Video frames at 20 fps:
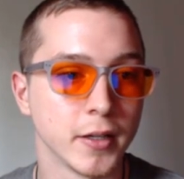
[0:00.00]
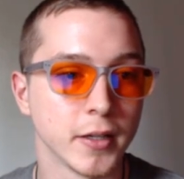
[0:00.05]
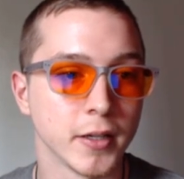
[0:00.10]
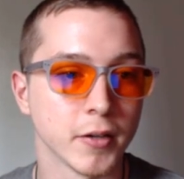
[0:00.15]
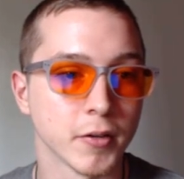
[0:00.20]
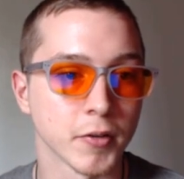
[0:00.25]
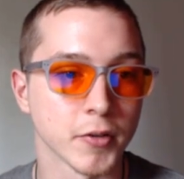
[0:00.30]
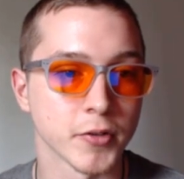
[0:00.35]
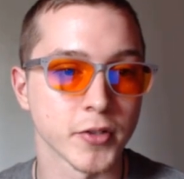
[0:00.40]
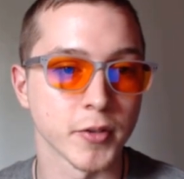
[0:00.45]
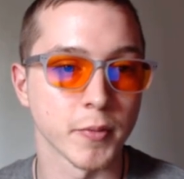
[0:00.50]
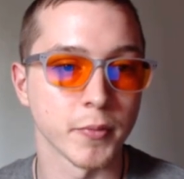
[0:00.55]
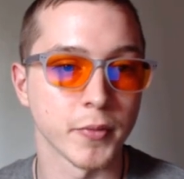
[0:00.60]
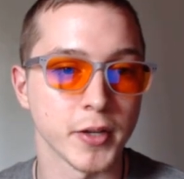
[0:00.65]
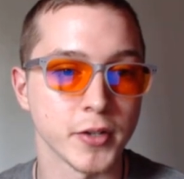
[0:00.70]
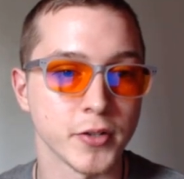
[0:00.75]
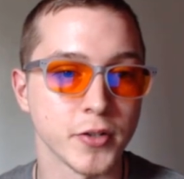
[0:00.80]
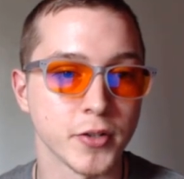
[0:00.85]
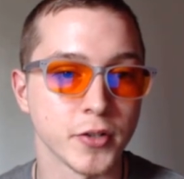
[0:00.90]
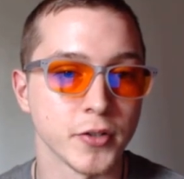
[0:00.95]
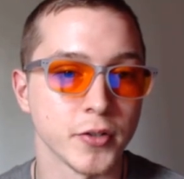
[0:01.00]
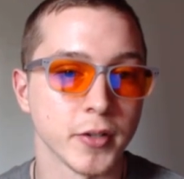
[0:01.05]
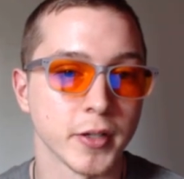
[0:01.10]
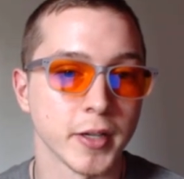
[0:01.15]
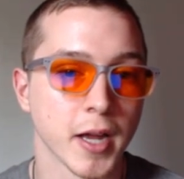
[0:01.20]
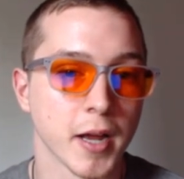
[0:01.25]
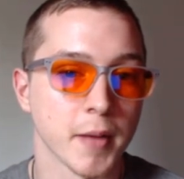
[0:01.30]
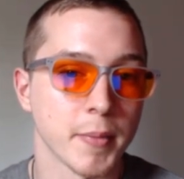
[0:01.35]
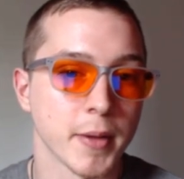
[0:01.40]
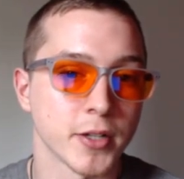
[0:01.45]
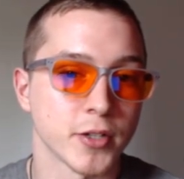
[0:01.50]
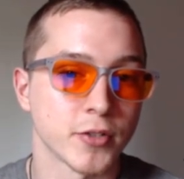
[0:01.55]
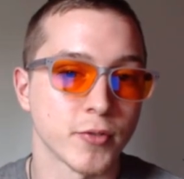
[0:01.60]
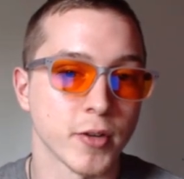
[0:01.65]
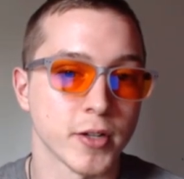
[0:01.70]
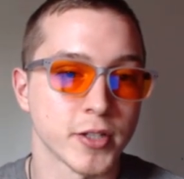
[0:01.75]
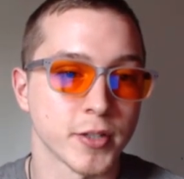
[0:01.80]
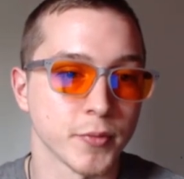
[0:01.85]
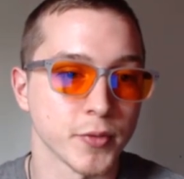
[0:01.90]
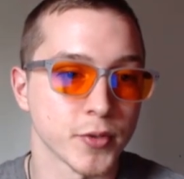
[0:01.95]
Here are some things you can do to combat
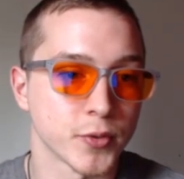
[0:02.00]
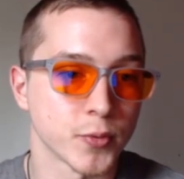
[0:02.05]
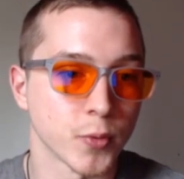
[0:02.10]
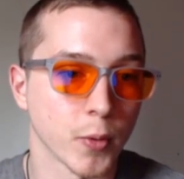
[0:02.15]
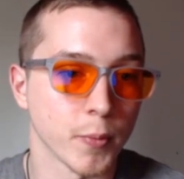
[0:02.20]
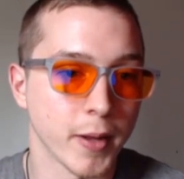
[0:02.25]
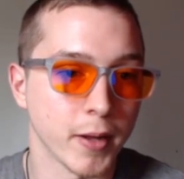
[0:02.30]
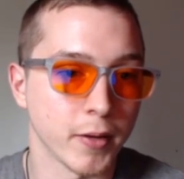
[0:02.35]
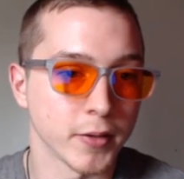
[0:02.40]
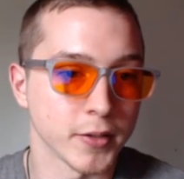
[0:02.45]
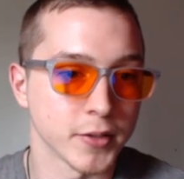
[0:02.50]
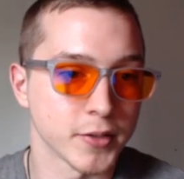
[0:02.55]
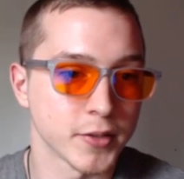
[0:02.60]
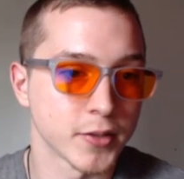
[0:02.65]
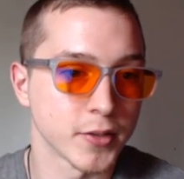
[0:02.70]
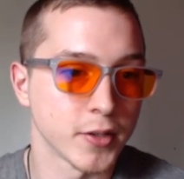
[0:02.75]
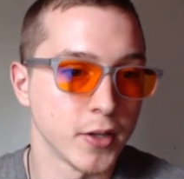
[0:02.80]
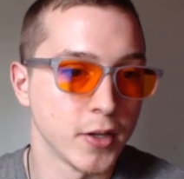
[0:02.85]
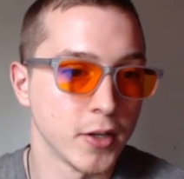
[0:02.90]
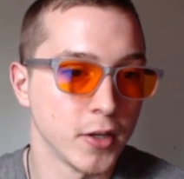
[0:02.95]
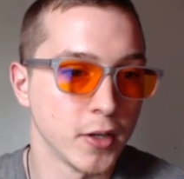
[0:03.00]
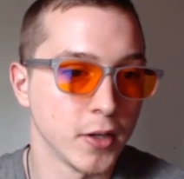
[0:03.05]
stress and restore balance.